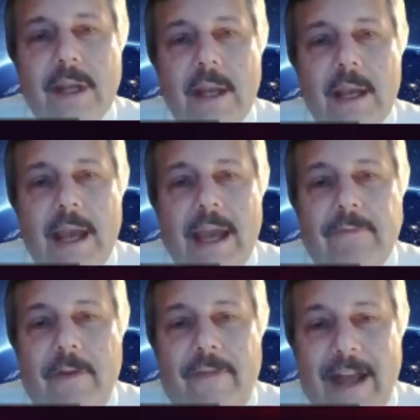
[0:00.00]
And
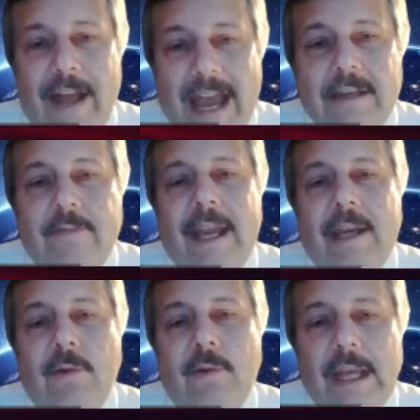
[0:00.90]
with that, we
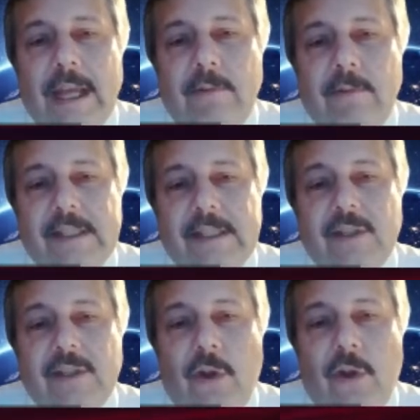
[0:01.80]
can really
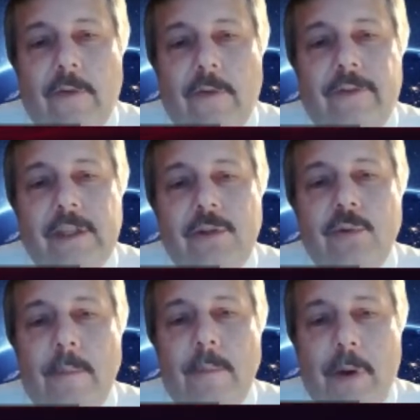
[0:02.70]
solve the
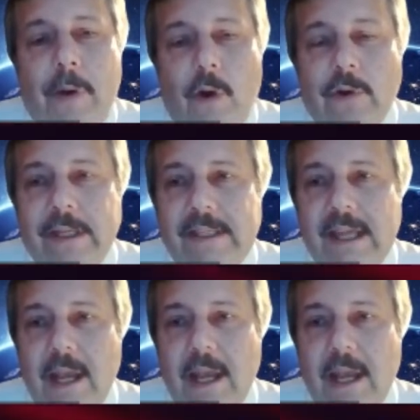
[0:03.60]
two components